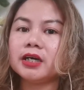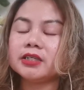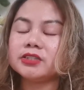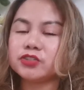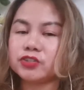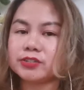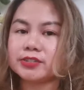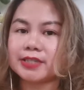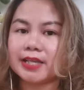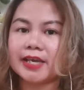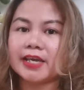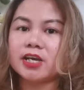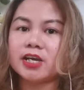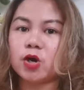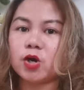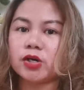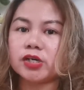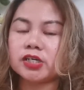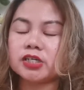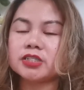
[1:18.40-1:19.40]
Just like
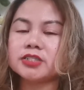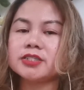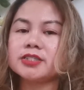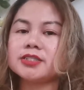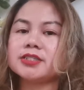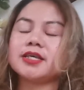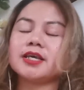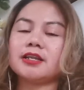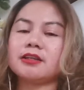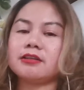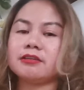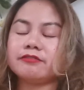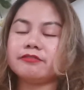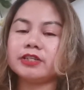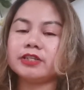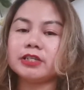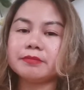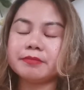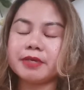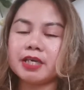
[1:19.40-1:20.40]
ours in the
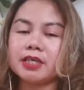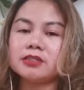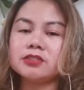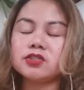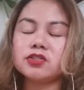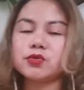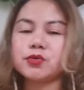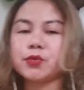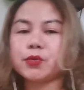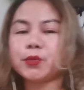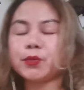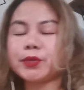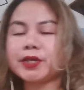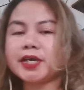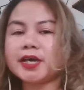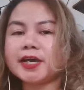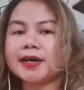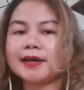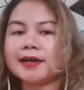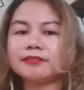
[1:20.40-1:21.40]
Philippines, we
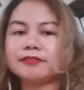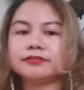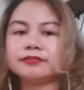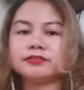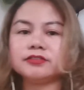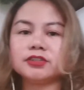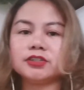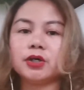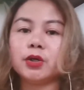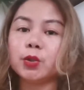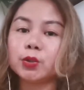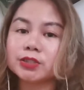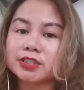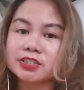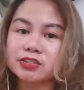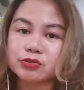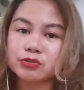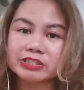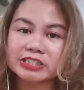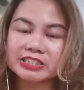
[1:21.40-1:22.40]
have the Holy
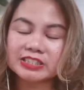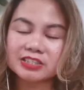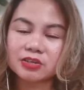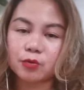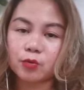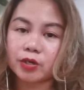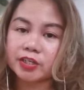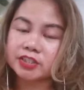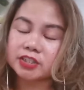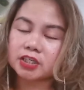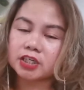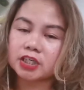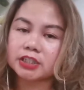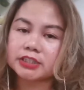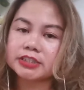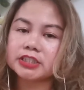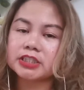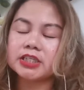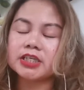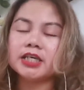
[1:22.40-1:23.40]
Trinity, one God.
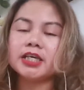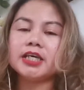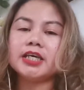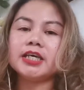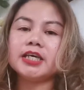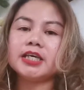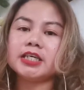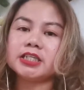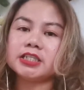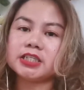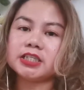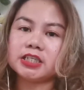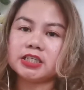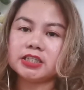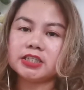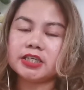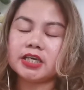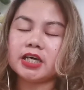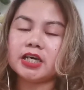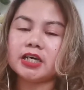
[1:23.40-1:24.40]
In
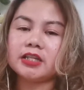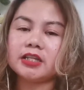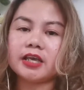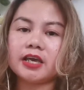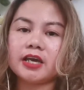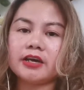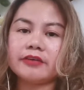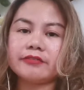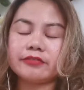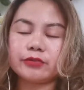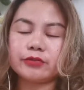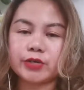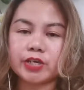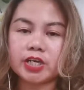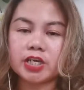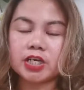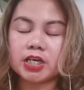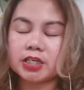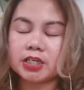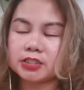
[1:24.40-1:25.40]
India, they have three
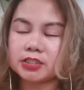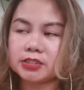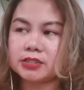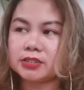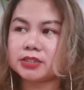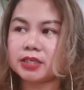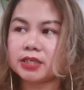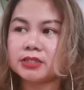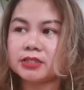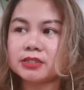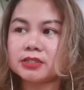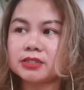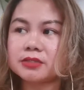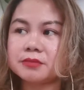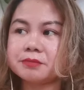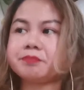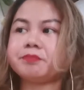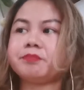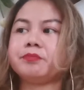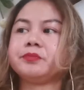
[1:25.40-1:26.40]
goddesses,
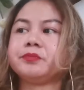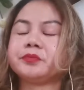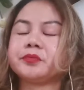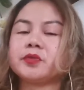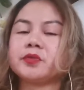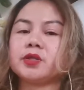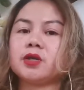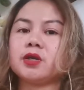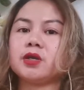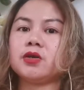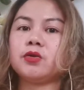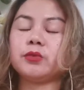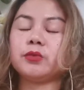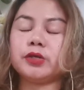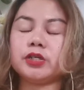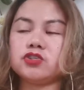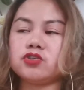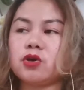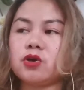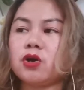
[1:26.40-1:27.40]

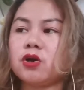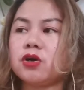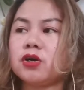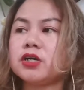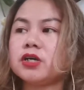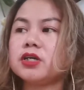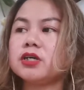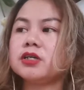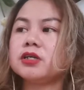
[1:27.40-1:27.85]
which are